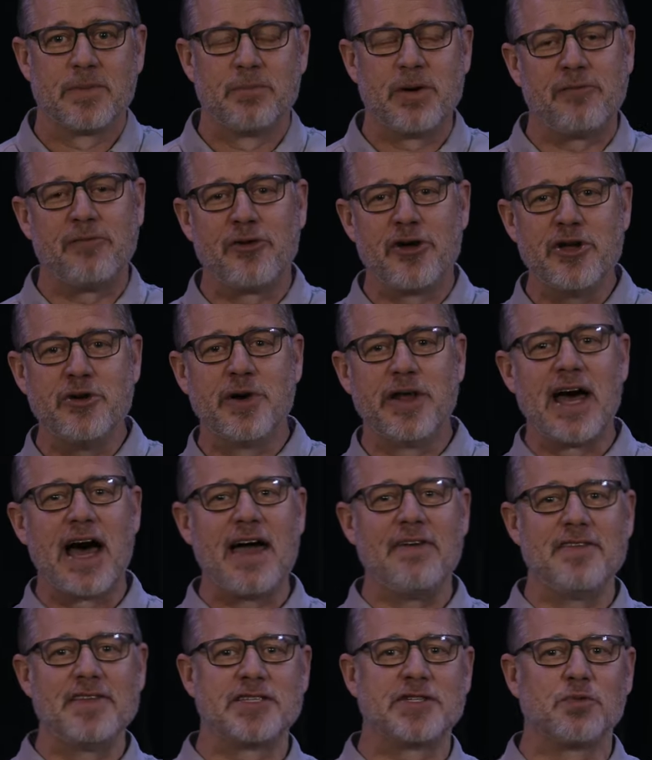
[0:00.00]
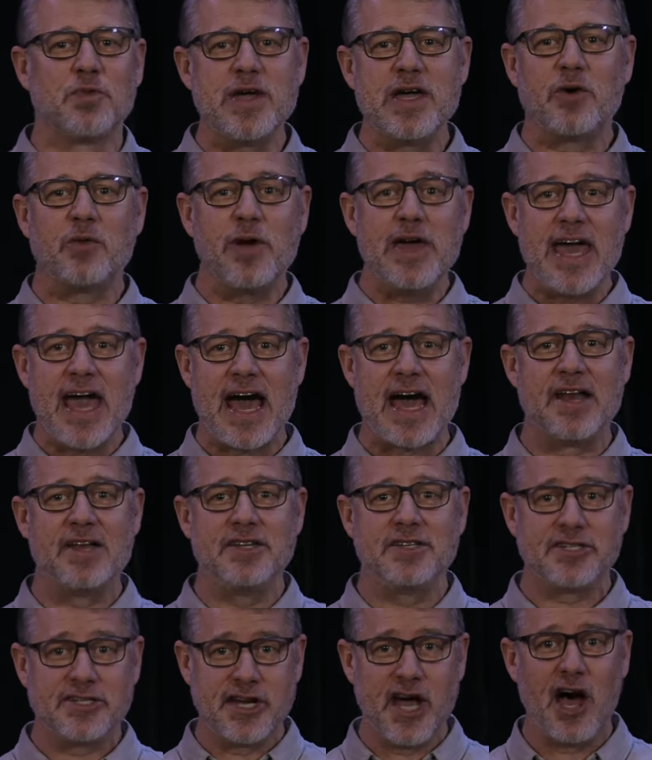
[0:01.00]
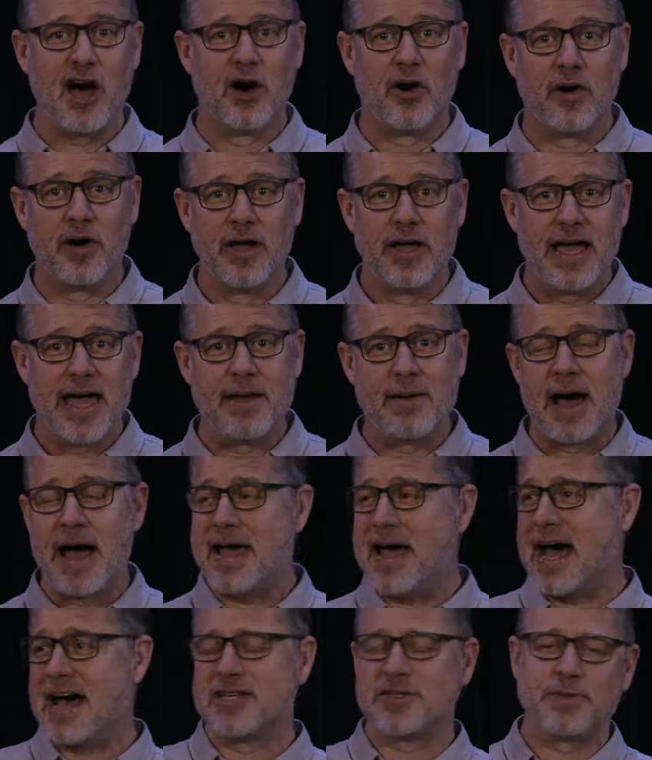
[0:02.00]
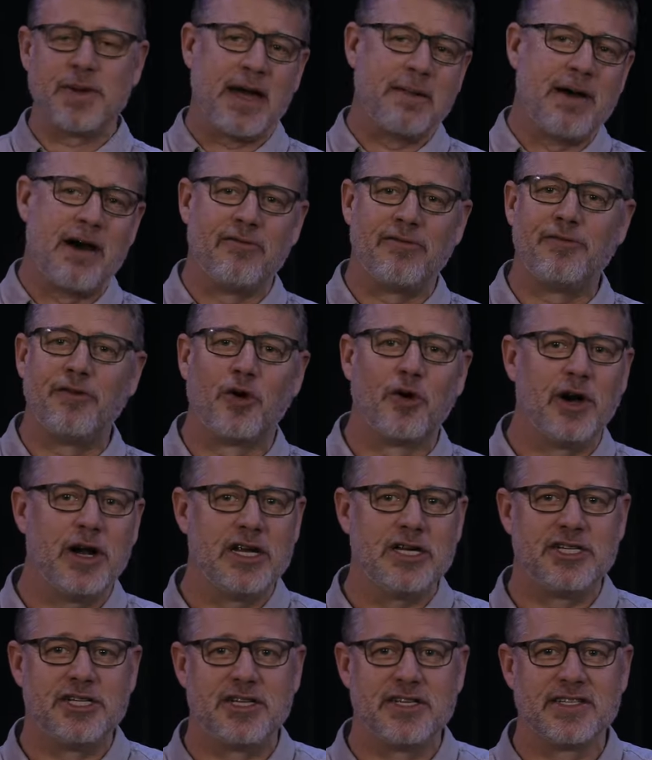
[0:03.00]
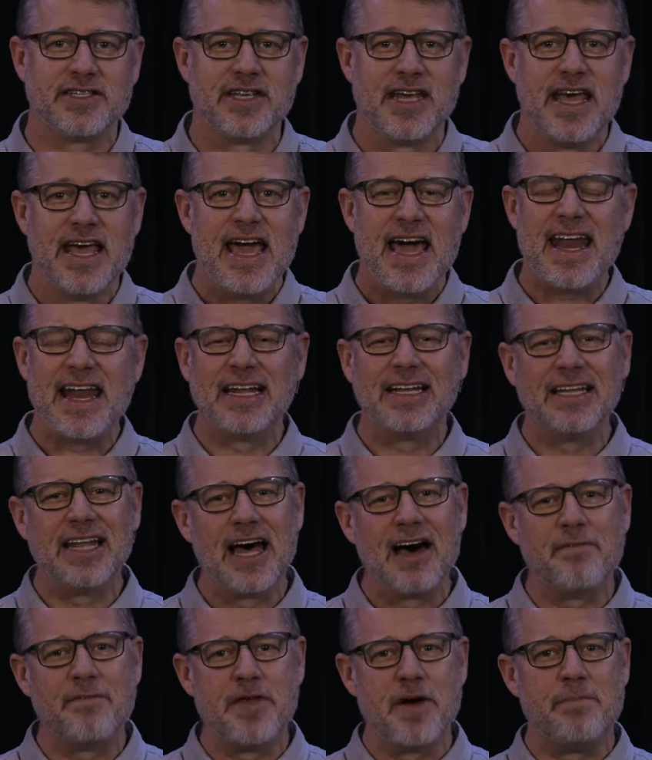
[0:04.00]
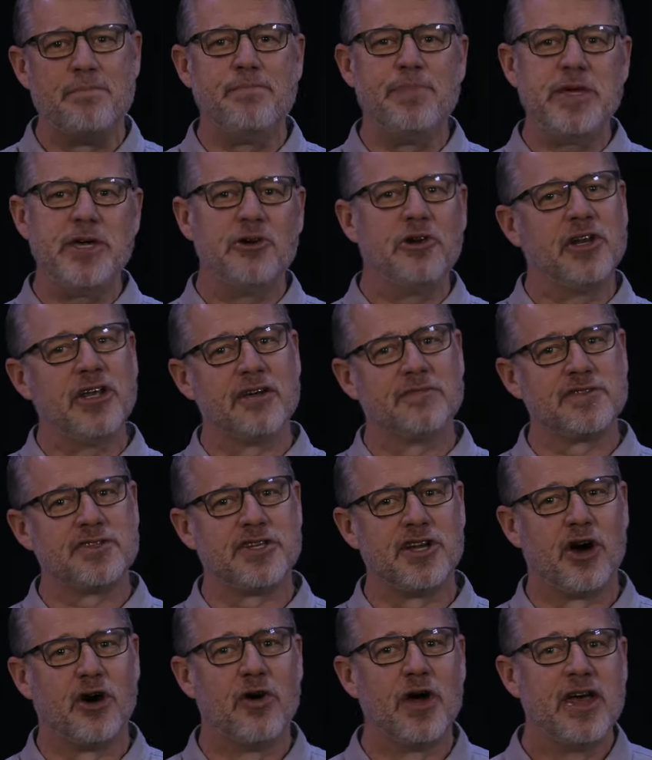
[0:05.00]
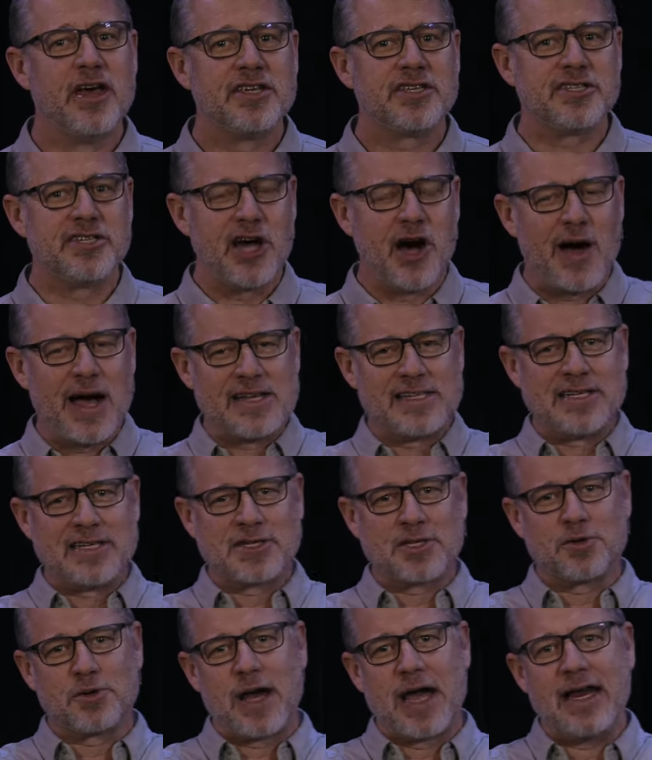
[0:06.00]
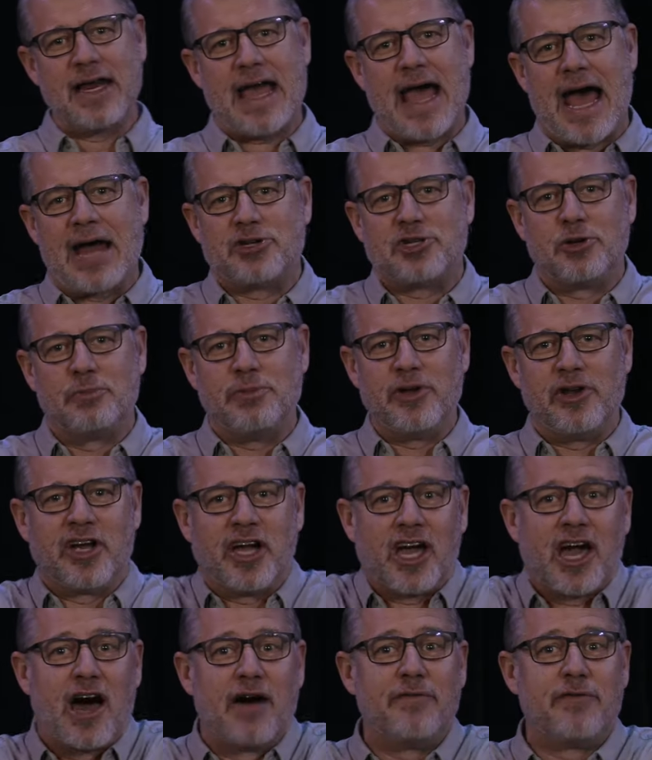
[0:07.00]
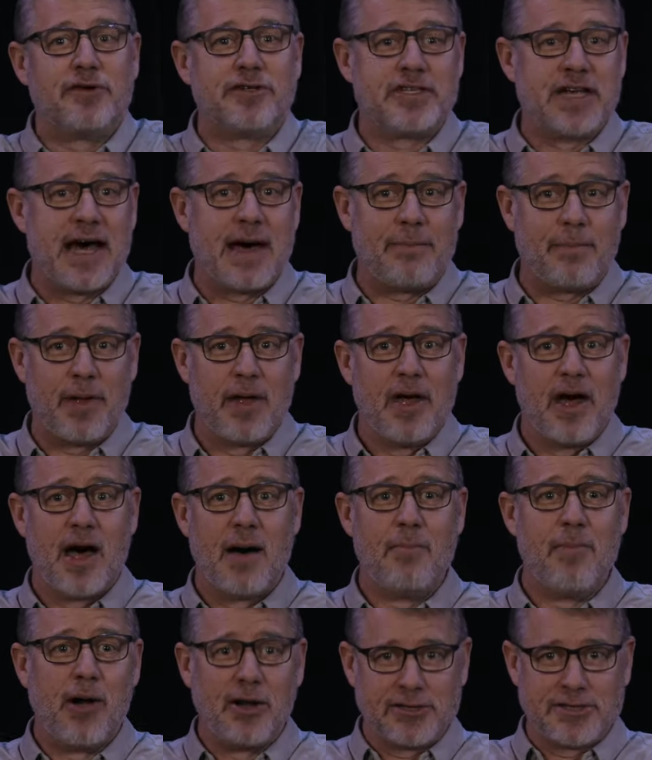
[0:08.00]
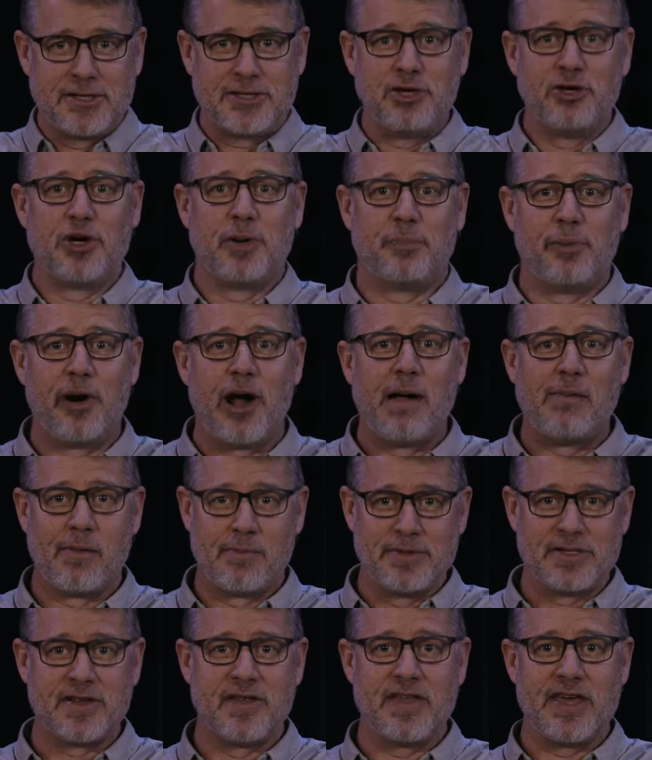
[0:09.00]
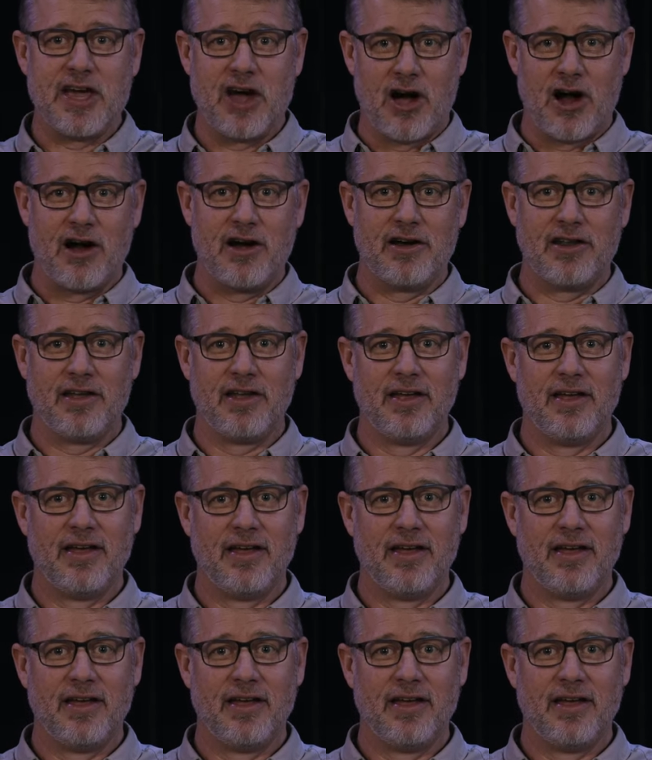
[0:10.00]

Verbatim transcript: But for you and I this week, we had snow. At my house, we had about four inches, and I love the beauty of snow. Snow has this great attribute it covers up a multitude of problems in the yard.